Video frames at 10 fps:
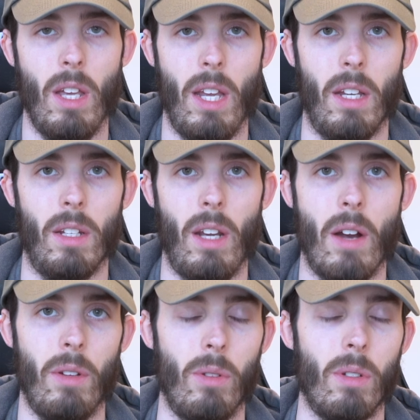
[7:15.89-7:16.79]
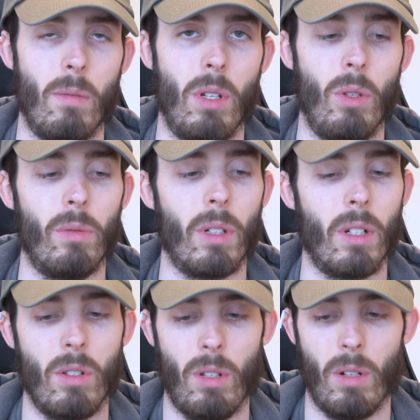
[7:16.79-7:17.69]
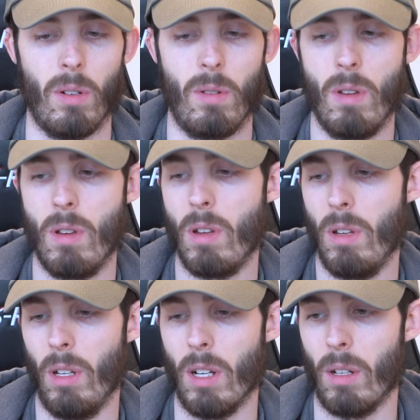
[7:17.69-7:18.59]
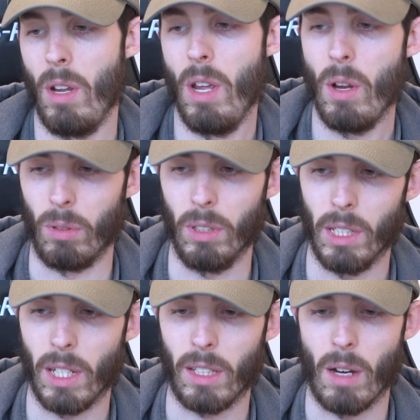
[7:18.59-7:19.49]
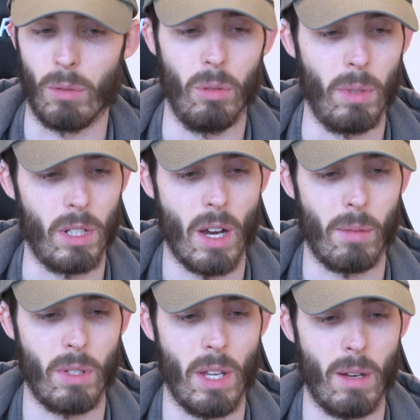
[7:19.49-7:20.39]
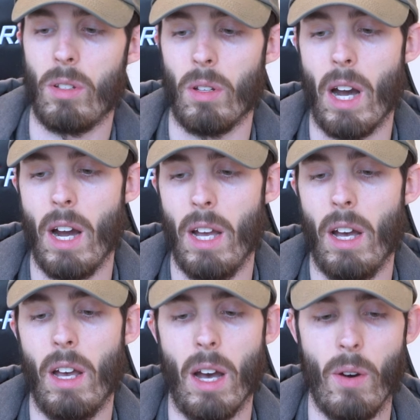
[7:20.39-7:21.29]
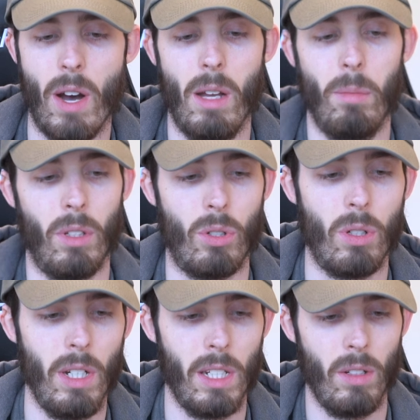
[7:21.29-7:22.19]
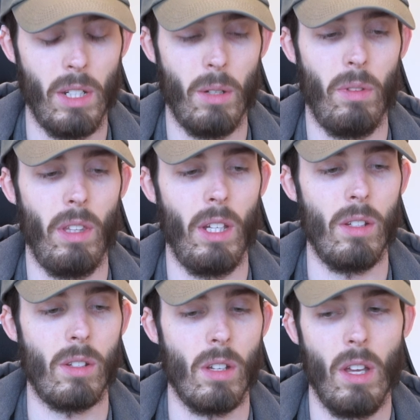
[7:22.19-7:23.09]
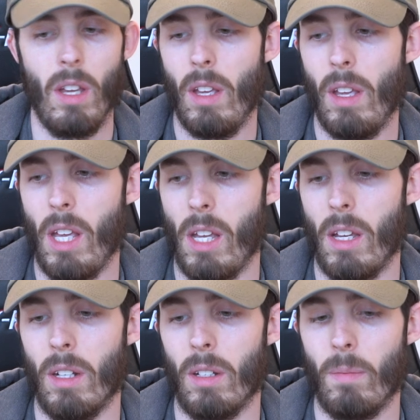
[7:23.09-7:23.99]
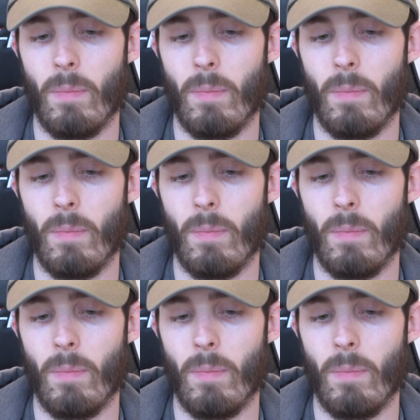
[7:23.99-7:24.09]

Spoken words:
and how you can maneuver. So really like that roomy top step. So how high up in the tree can you get with these? And